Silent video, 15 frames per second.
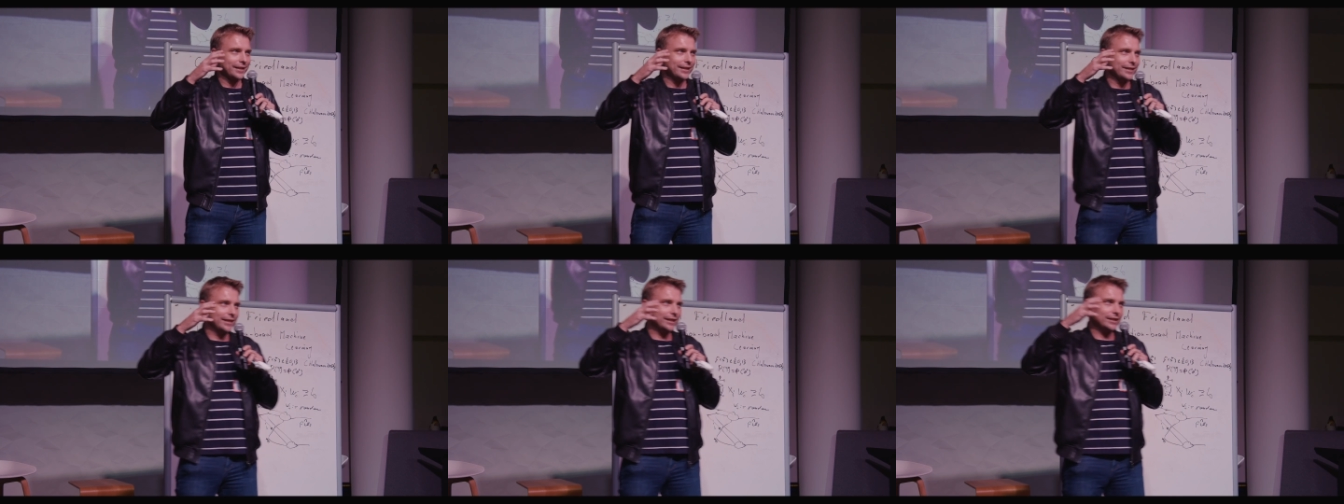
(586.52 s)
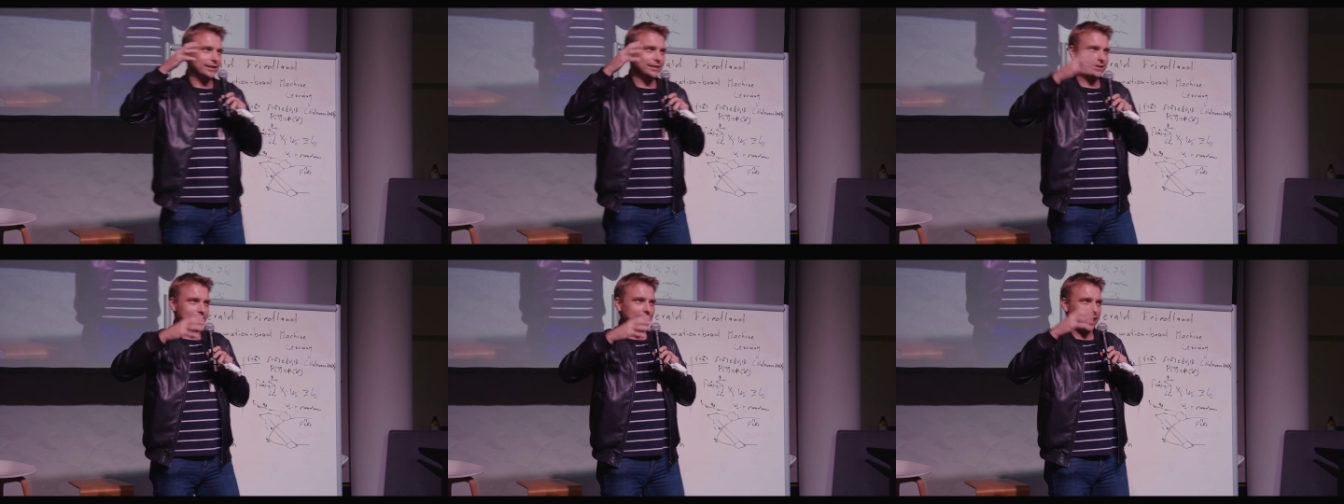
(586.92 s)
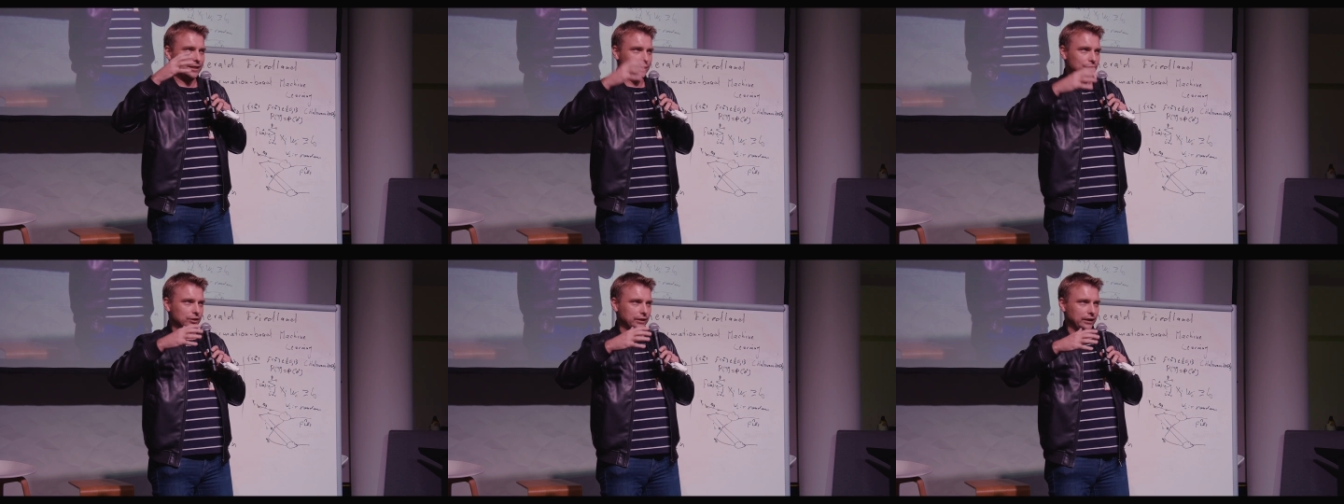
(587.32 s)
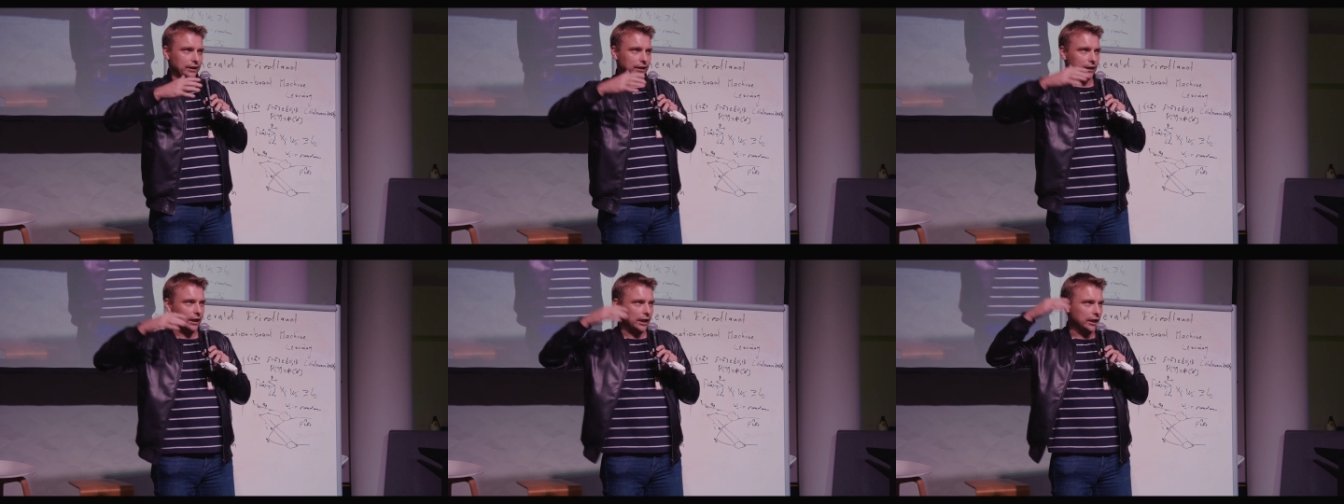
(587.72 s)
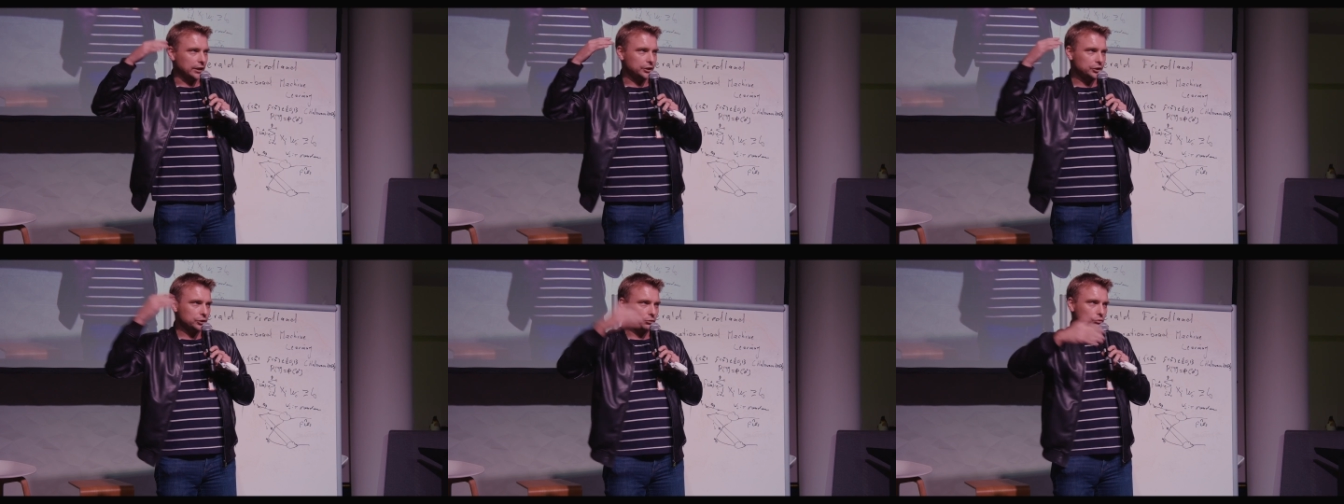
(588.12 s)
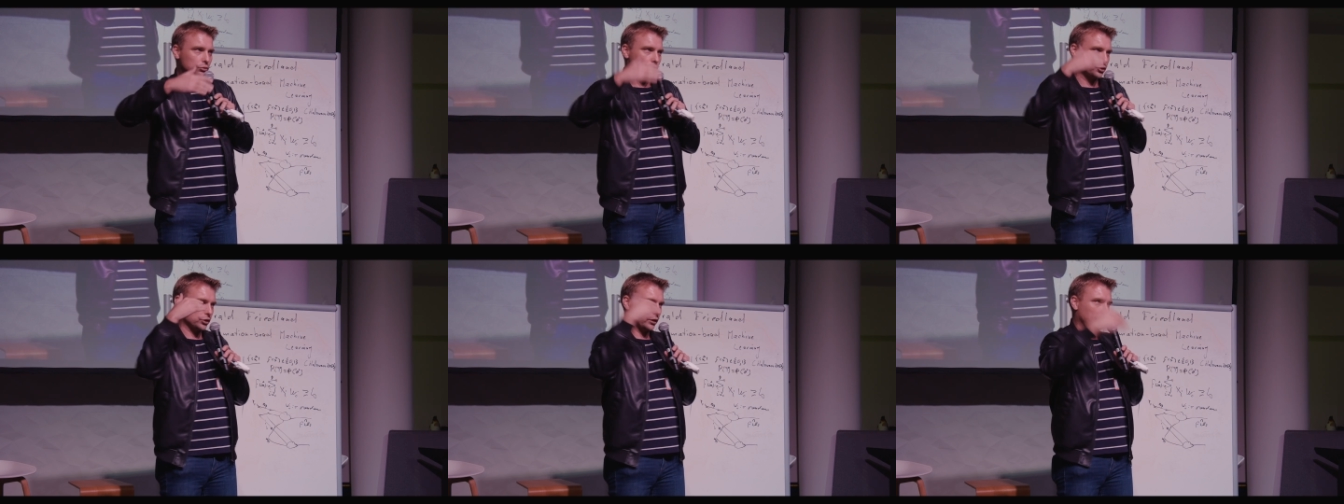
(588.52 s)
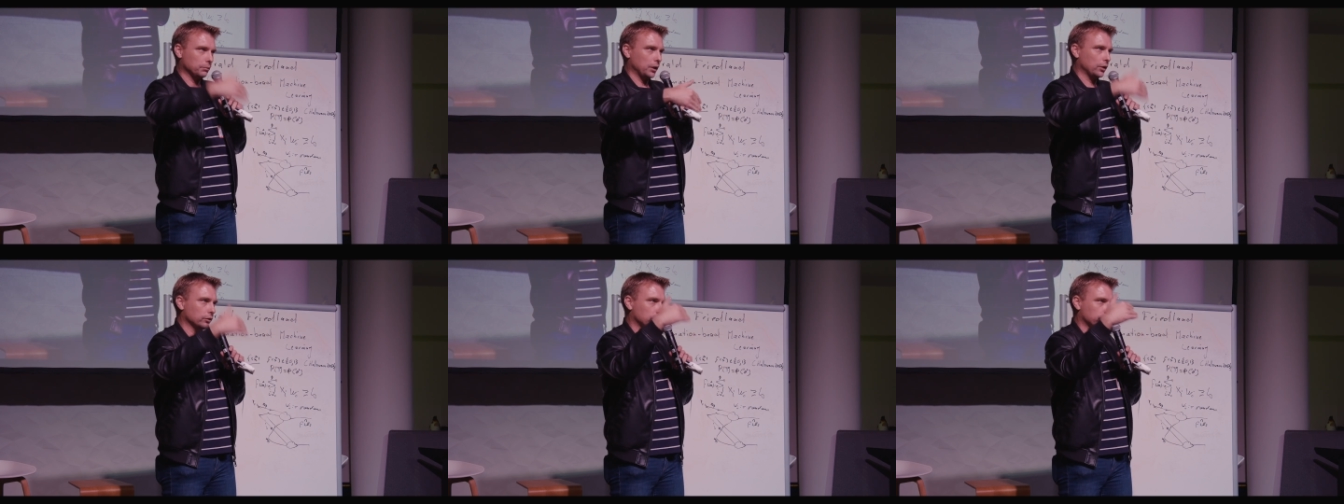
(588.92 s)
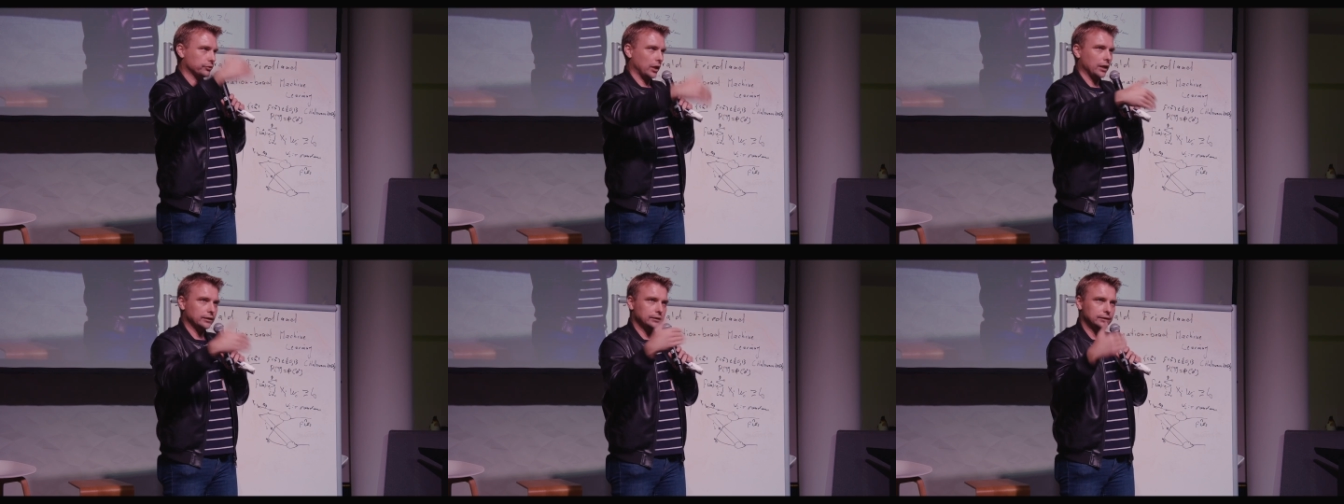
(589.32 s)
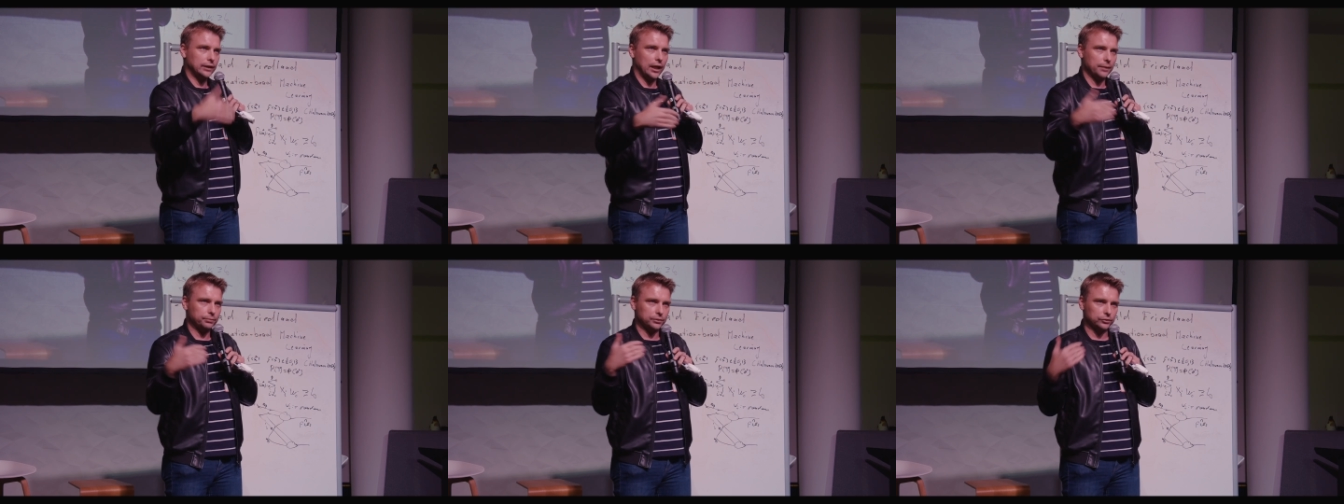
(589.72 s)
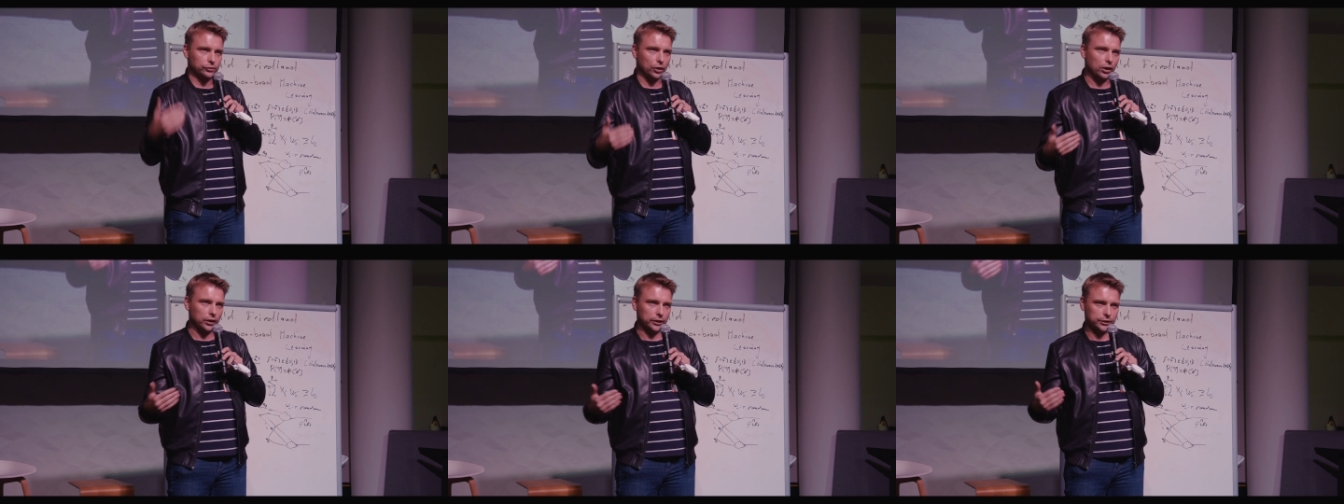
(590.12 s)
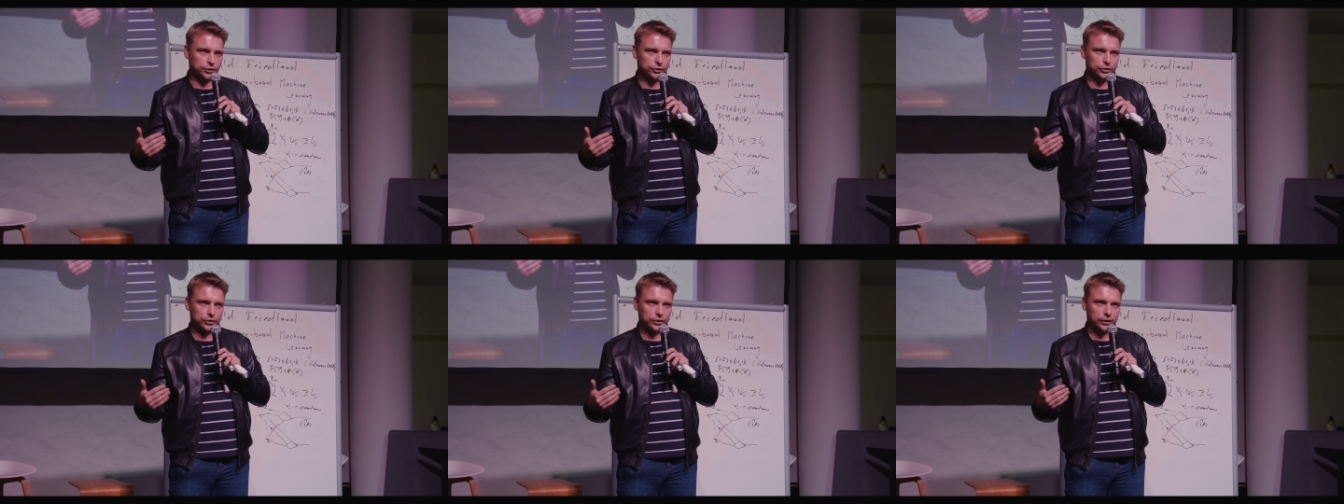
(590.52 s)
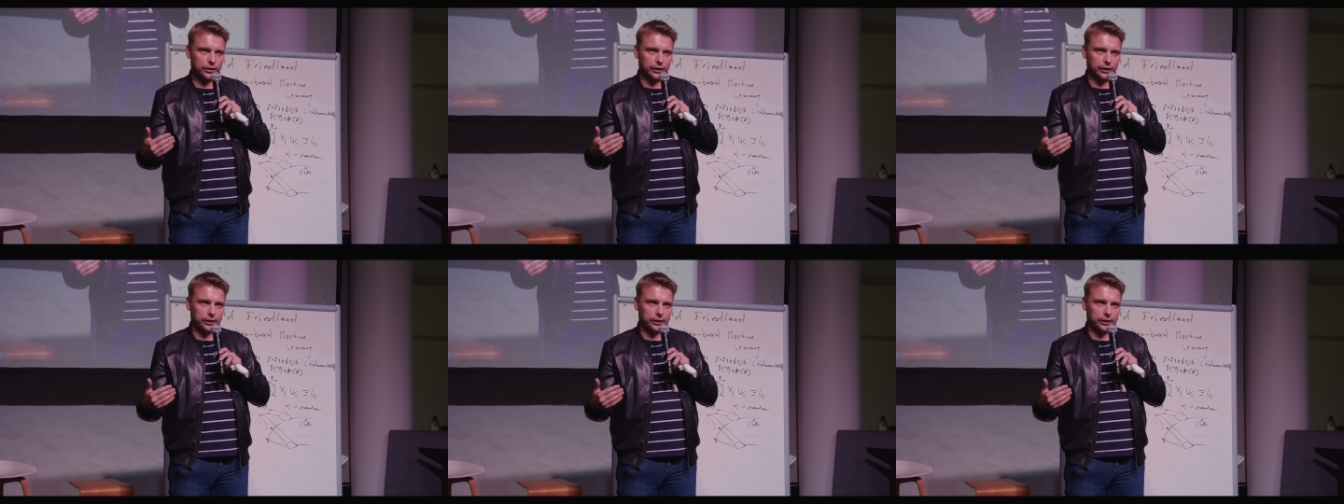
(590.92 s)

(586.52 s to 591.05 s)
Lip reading: there is actually a huge amount of untapped knowledge,